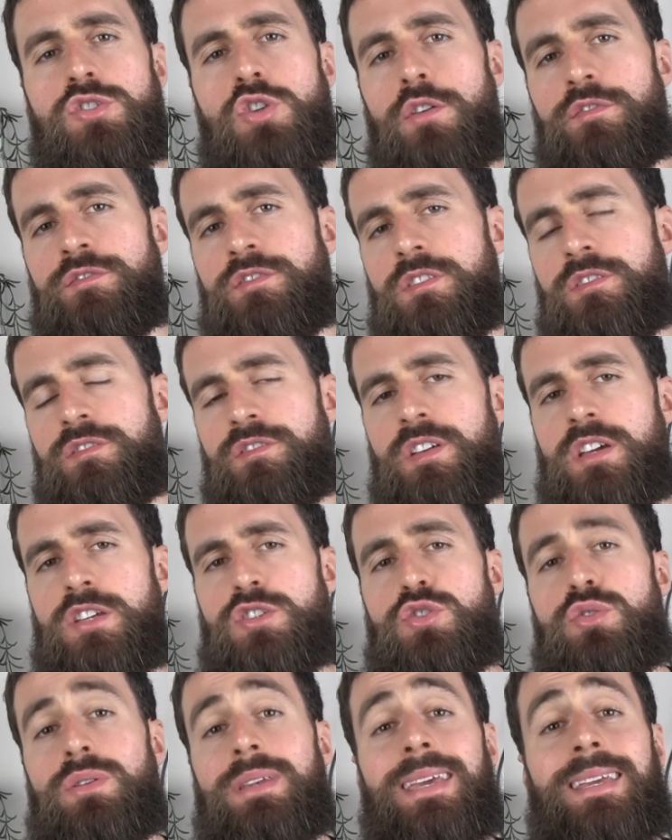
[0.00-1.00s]
often
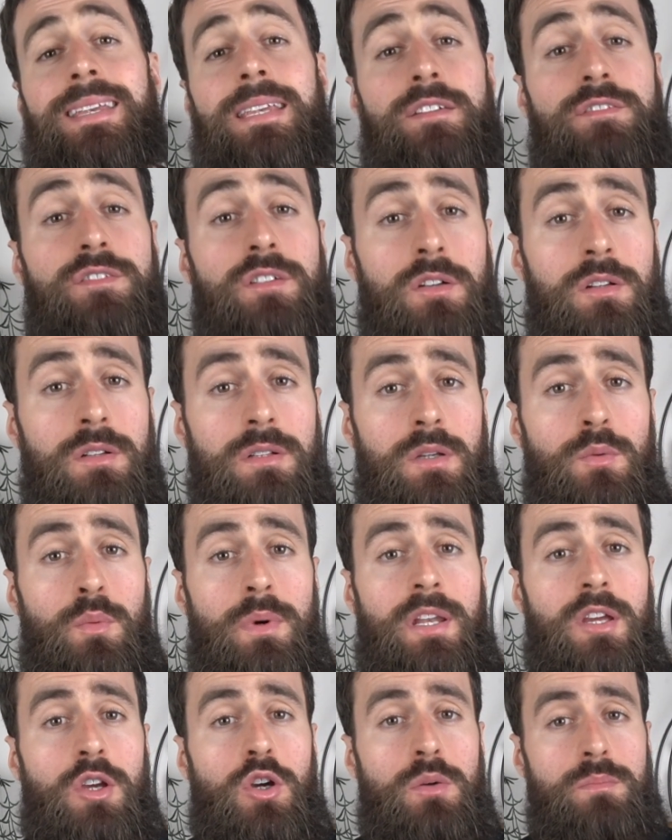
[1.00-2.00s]
face unique difficulty
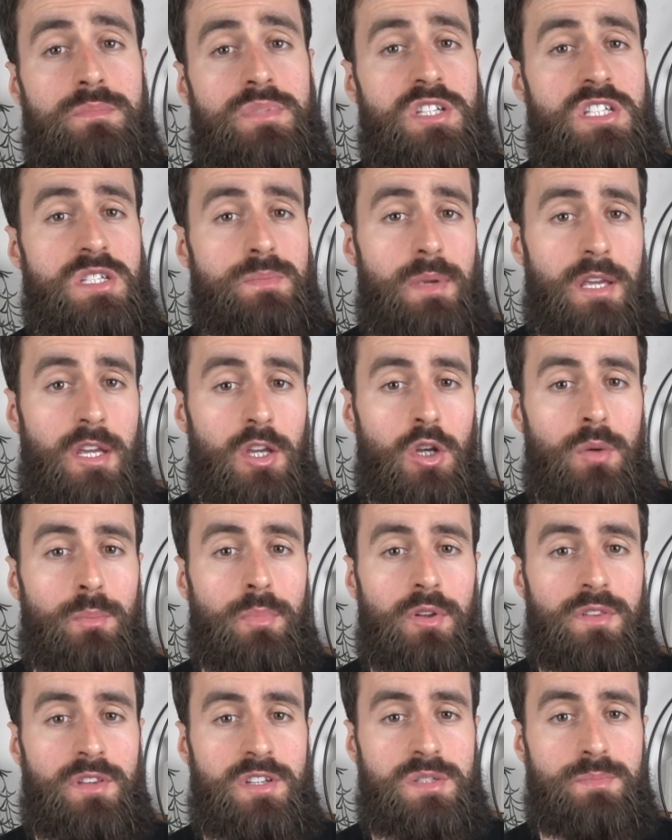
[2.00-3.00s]
when it comes to speaking up
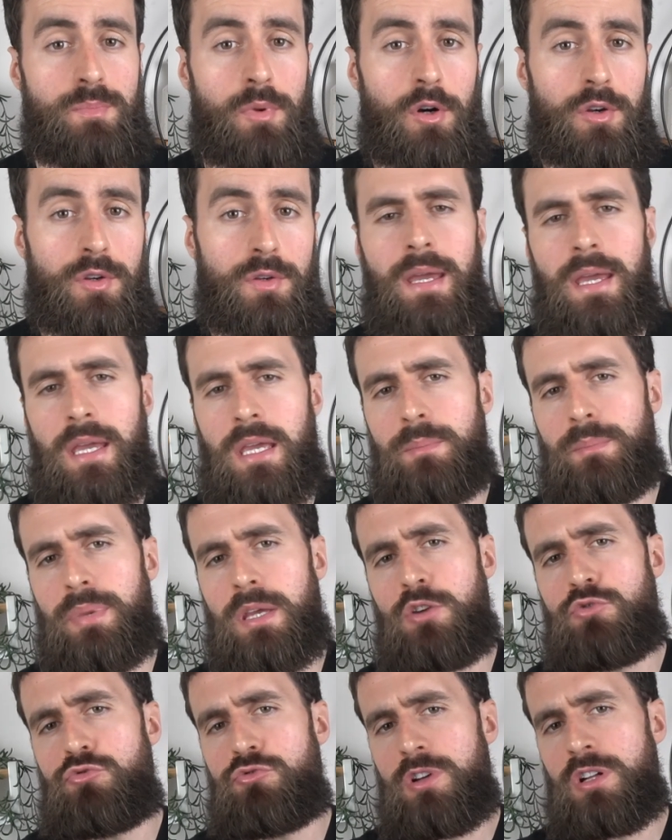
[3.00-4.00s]
on the spot. It can
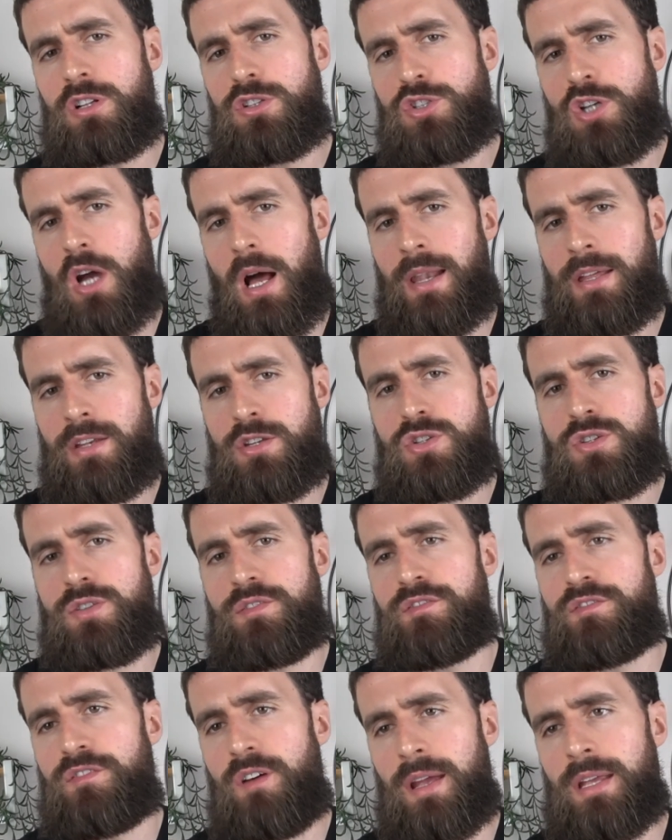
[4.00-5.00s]
be a real challenge to
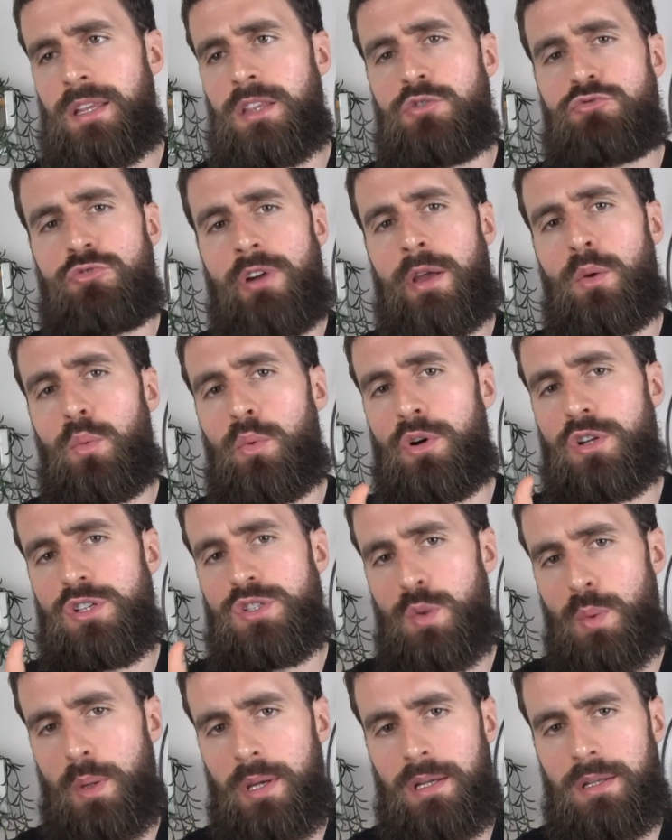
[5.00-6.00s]
find the right words
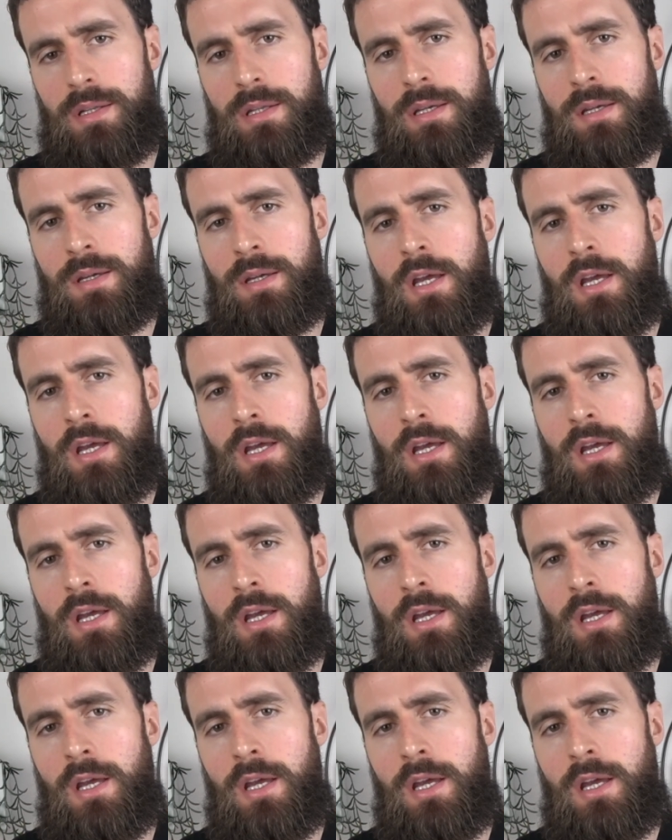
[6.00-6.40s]
quickly.